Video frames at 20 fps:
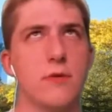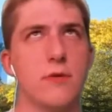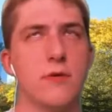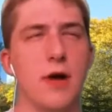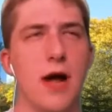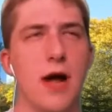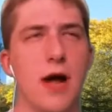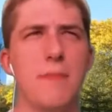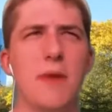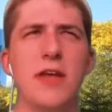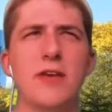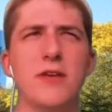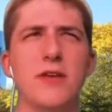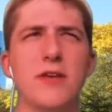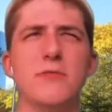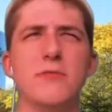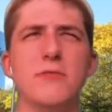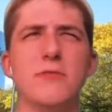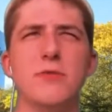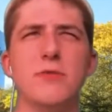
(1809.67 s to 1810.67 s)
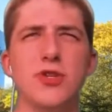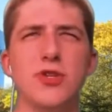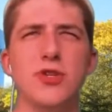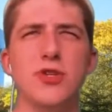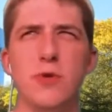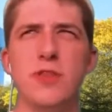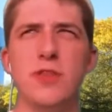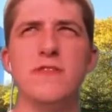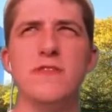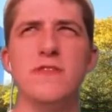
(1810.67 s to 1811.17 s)
I bet you could you
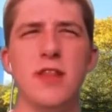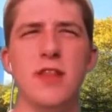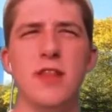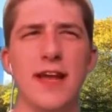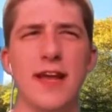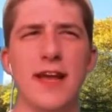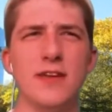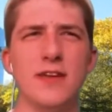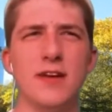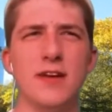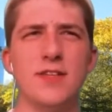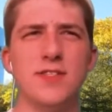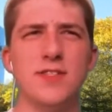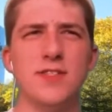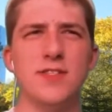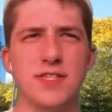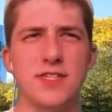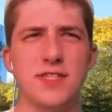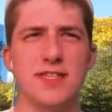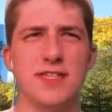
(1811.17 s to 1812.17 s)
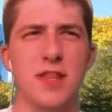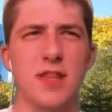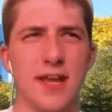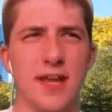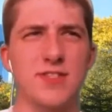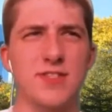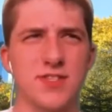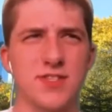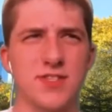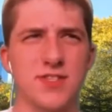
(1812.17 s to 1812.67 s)
put this in like a, a
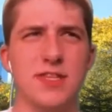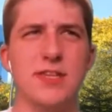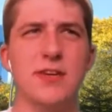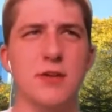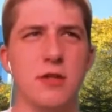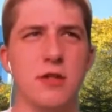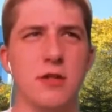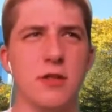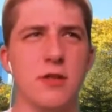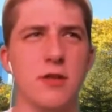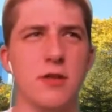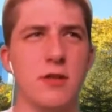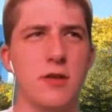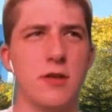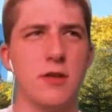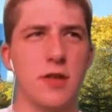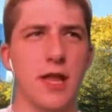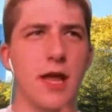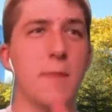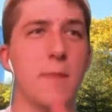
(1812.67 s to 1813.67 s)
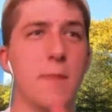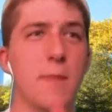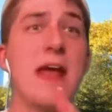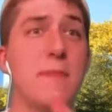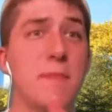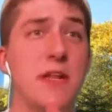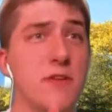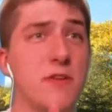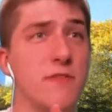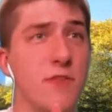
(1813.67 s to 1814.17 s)
like a still like a
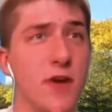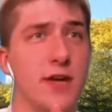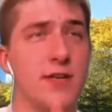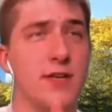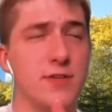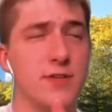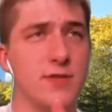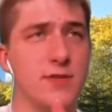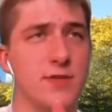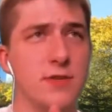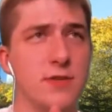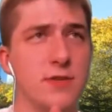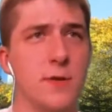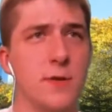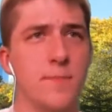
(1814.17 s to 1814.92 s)
payment device,